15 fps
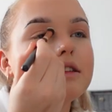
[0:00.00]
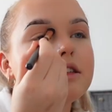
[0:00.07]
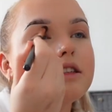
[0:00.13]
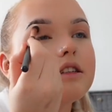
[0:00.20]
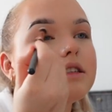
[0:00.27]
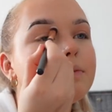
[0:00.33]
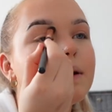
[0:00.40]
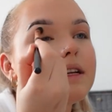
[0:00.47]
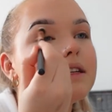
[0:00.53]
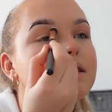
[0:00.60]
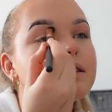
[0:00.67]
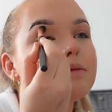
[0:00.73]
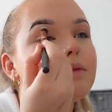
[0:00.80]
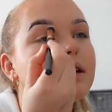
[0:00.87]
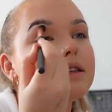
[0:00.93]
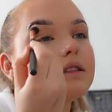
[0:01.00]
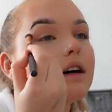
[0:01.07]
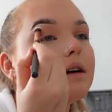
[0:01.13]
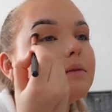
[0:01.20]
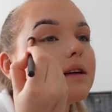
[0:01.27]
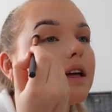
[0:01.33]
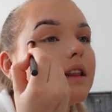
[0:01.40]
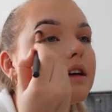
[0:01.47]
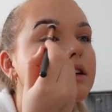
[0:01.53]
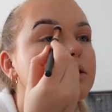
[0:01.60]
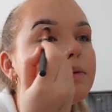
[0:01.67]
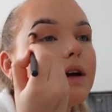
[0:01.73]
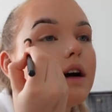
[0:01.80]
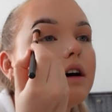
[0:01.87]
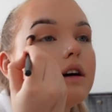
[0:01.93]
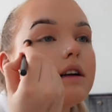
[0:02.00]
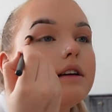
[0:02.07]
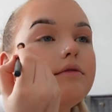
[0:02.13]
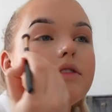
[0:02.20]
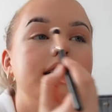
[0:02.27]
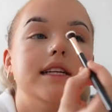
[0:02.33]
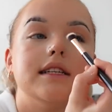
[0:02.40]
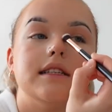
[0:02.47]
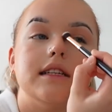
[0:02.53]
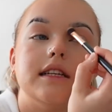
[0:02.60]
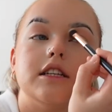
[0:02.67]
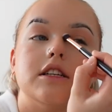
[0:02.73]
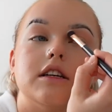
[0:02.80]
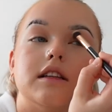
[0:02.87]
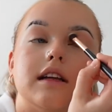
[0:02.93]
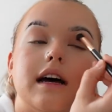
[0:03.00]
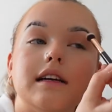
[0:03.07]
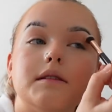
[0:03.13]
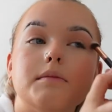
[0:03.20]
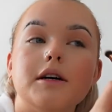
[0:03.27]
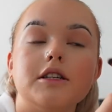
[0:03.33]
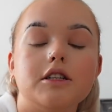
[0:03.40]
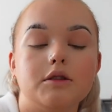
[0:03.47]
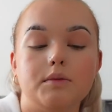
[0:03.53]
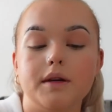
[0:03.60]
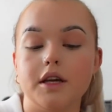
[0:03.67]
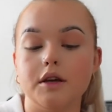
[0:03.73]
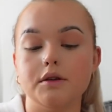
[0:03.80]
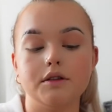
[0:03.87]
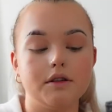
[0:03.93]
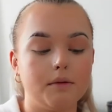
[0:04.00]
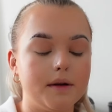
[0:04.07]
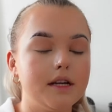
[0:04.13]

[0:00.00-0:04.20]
Just spending some nice time together because we hardly really see each other as much as we used to.